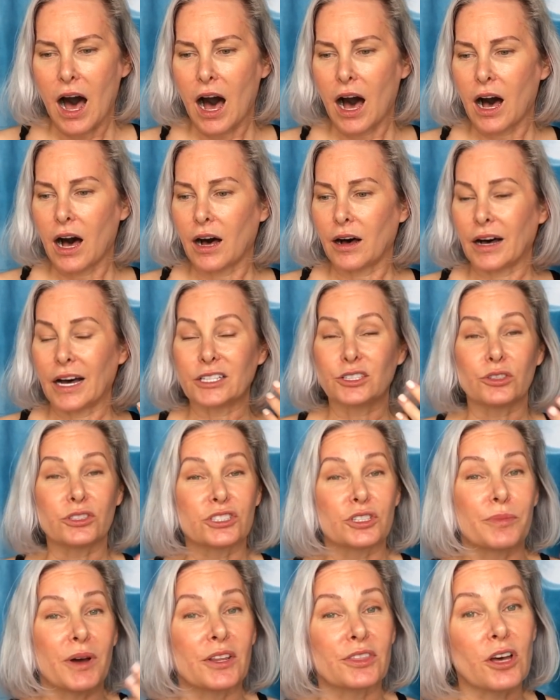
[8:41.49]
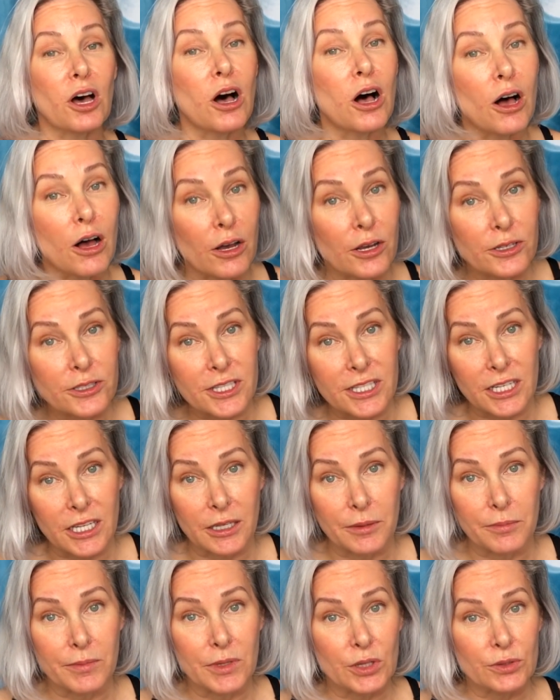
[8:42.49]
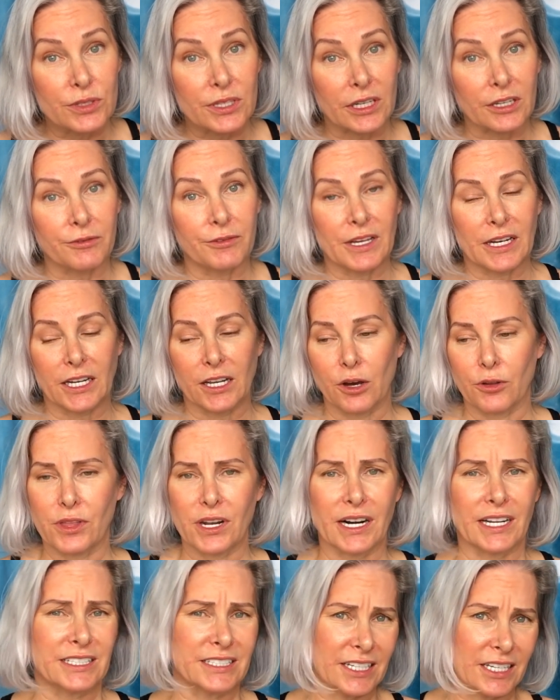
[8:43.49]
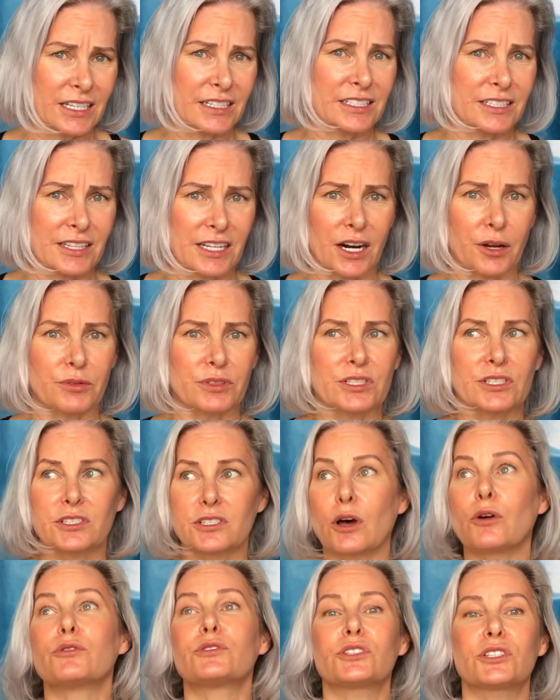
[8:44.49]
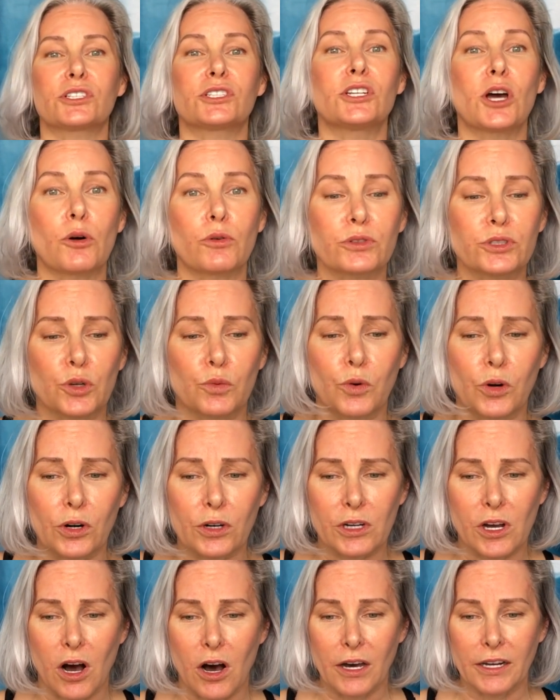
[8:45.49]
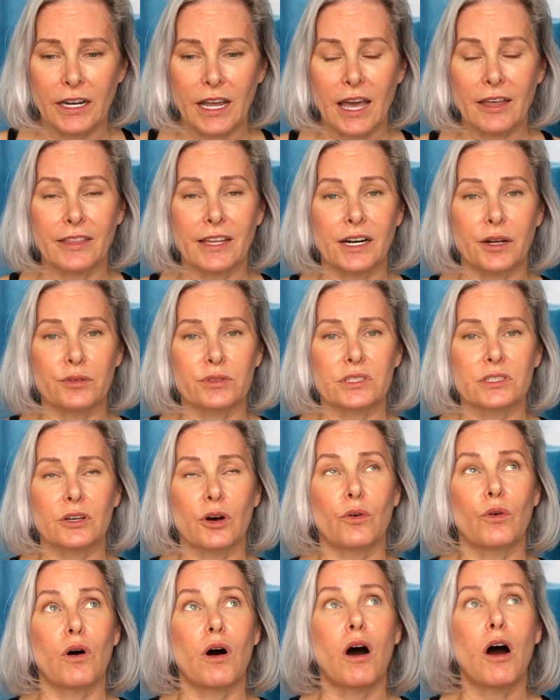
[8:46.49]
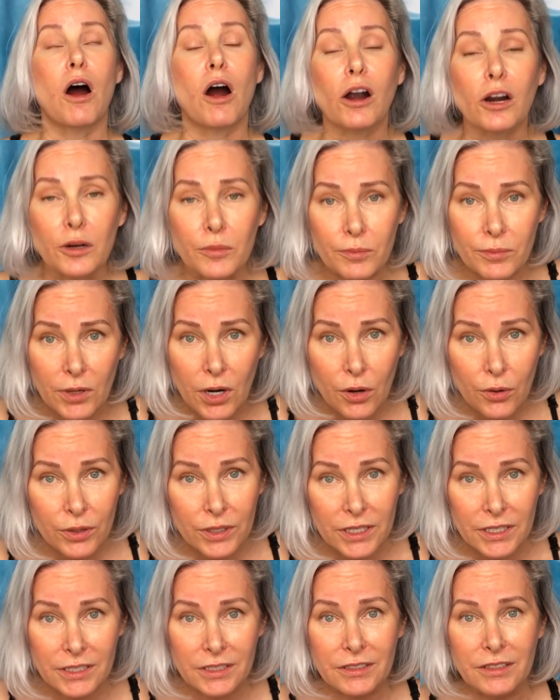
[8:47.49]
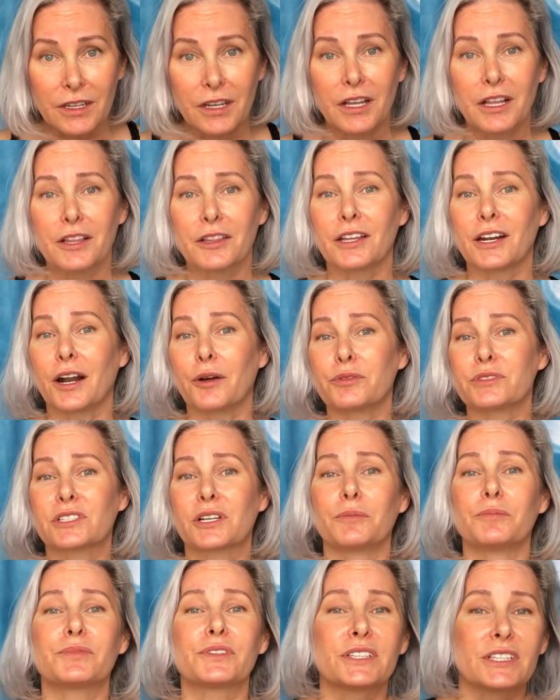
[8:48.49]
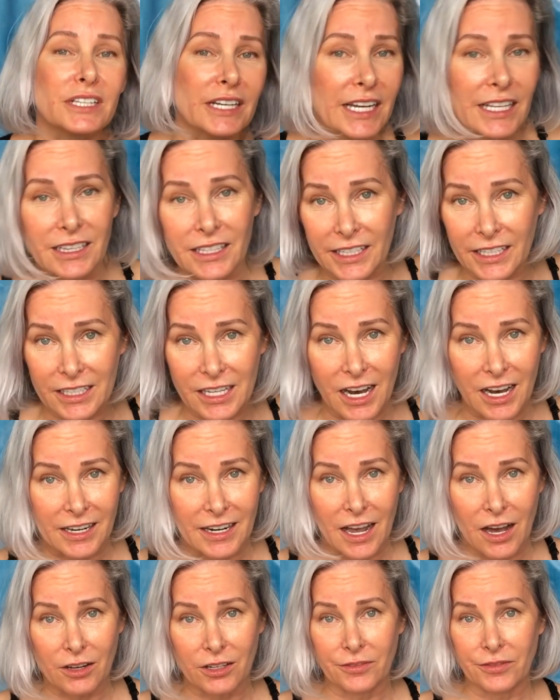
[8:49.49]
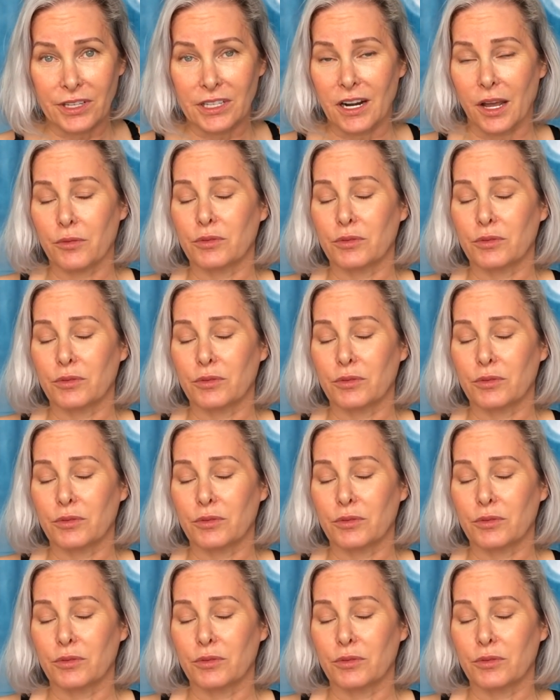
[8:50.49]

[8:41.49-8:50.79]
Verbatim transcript: Uh, I told you about the Halsey music video that I did, that I was so stoked to work on, and then I was so heartbroken that I was completely cut out of it.